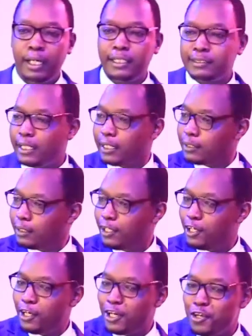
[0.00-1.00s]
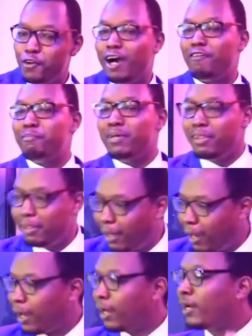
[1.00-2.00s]
Is that you have been
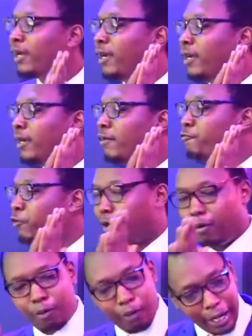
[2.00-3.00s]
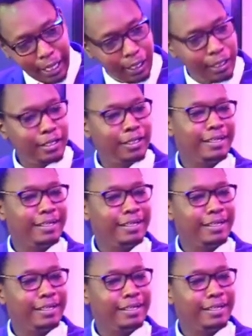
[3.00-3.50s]
there for a while